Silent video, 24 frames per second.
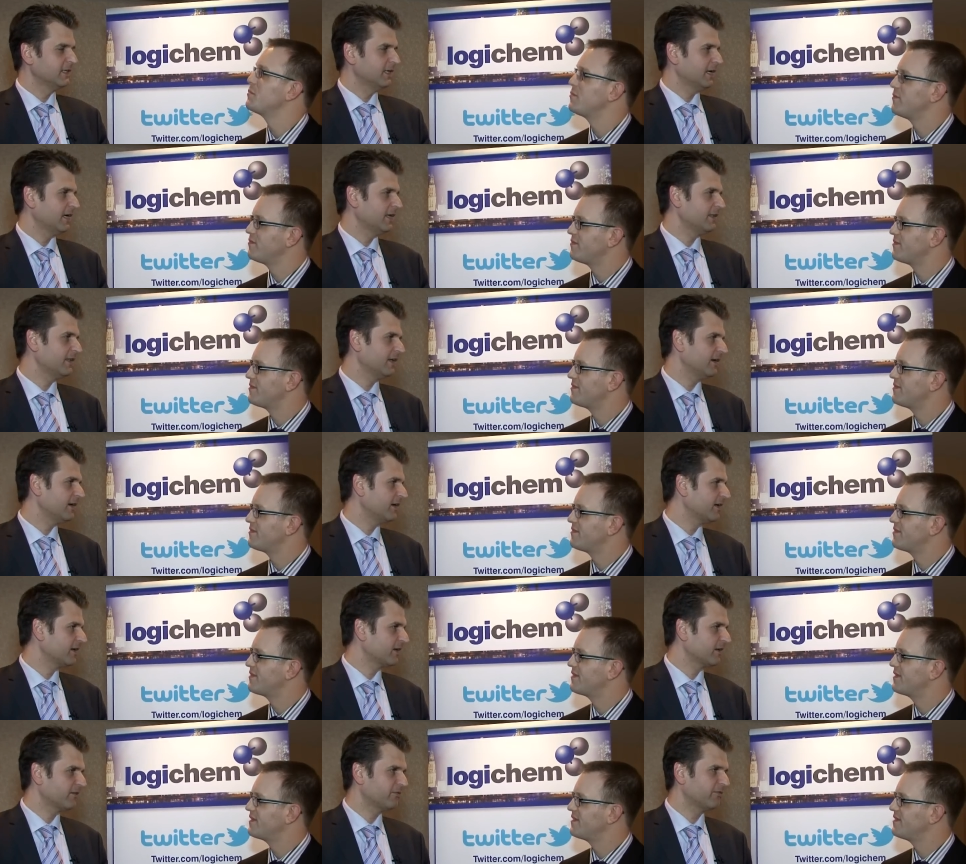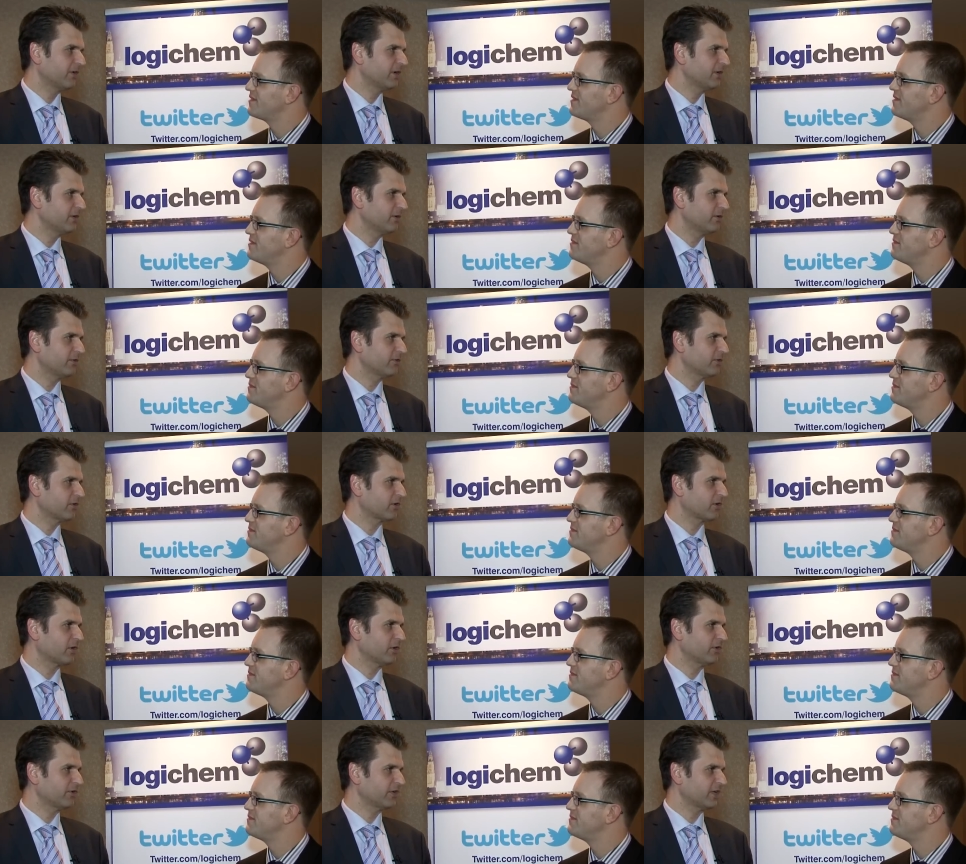Speaker 1: and there they can find
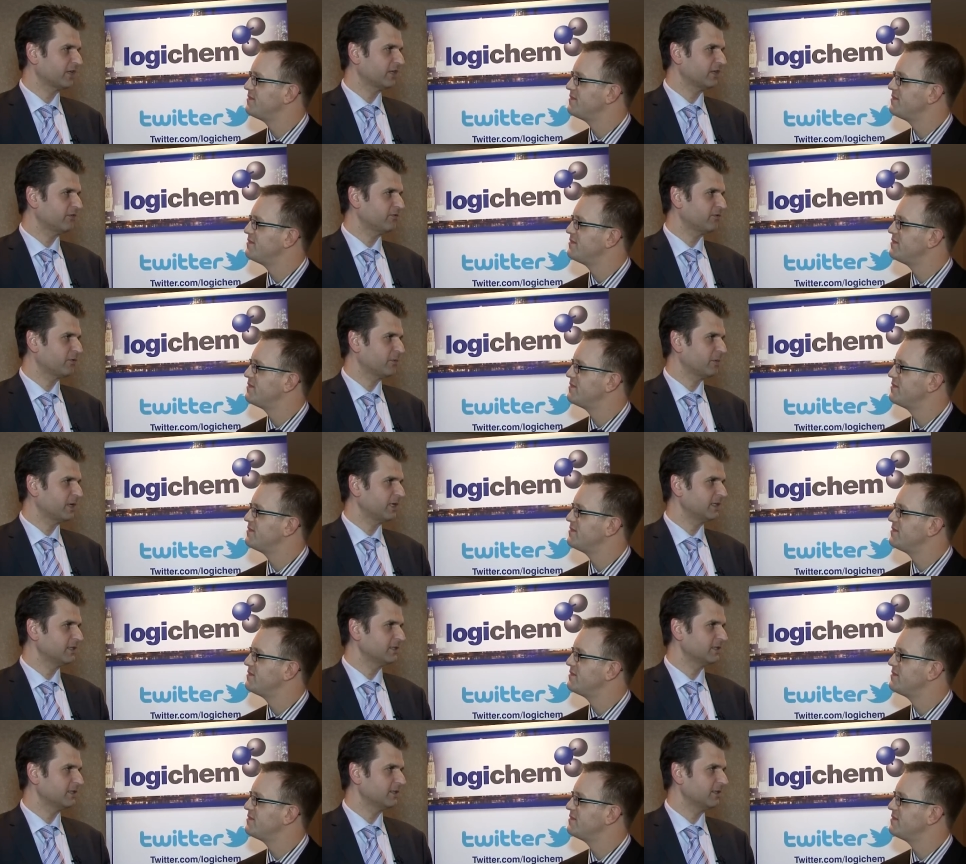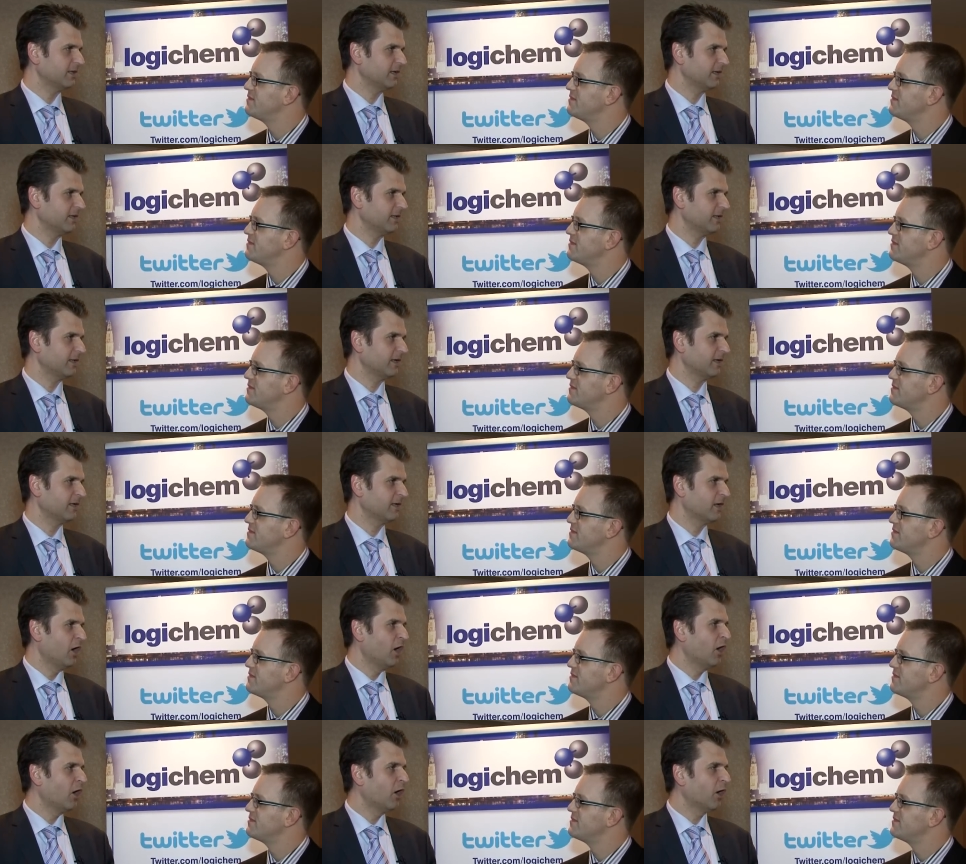also contact information, and
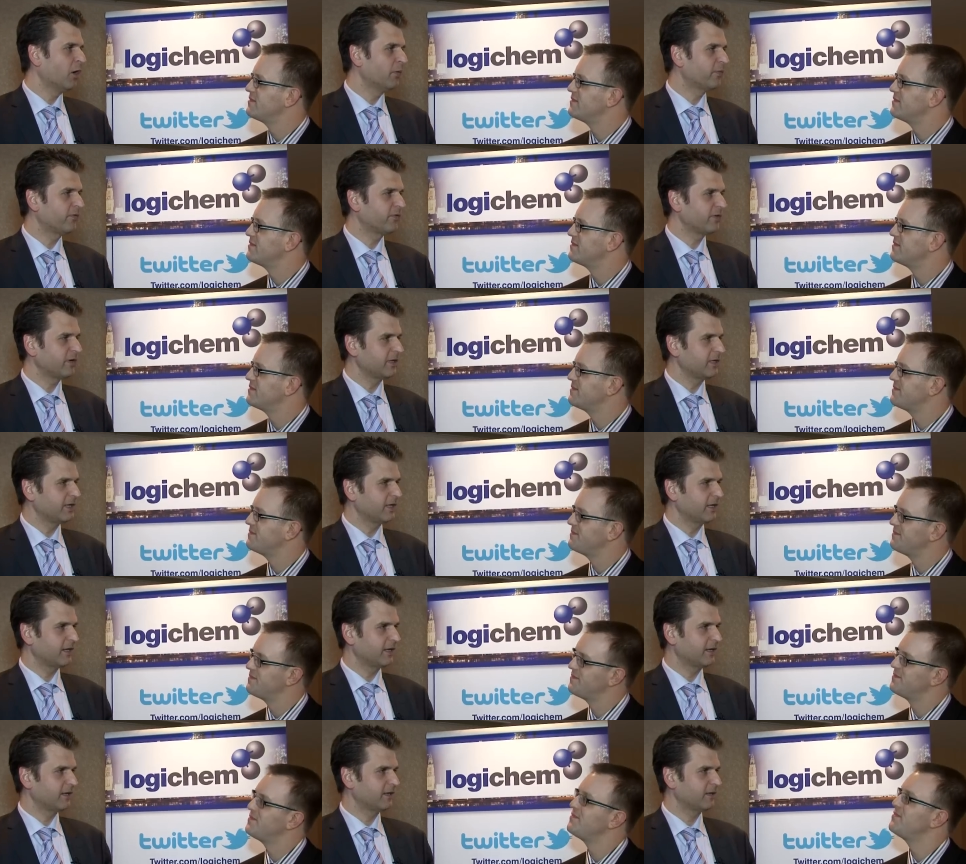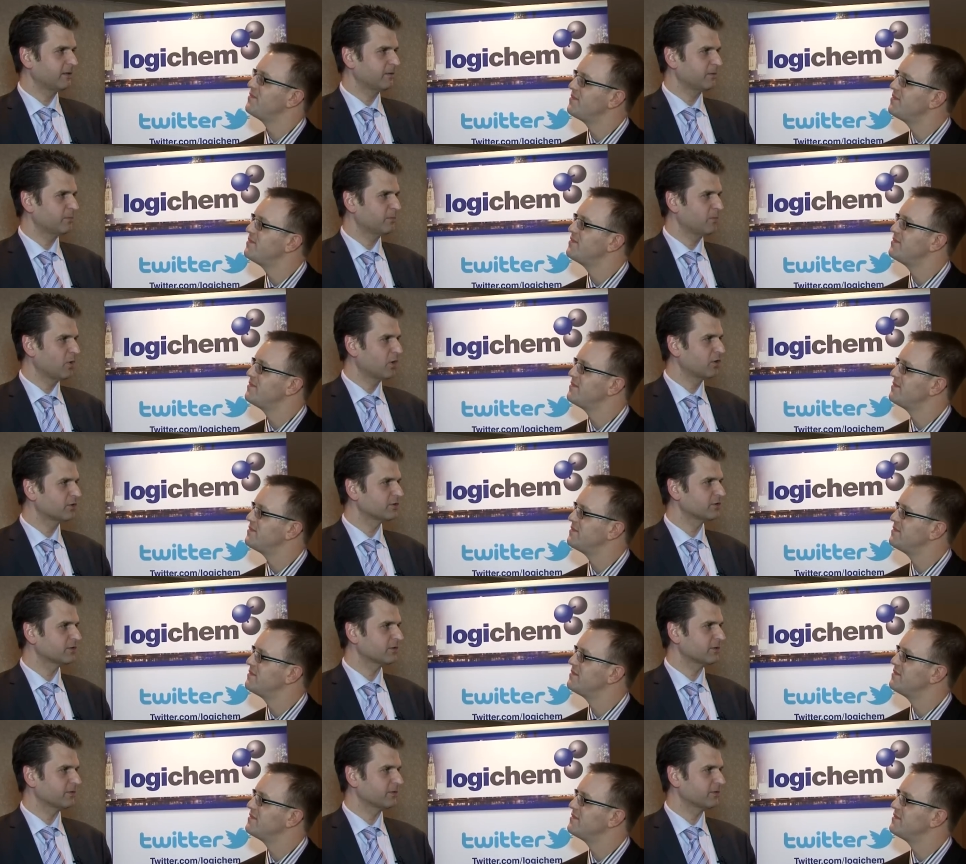hopefully most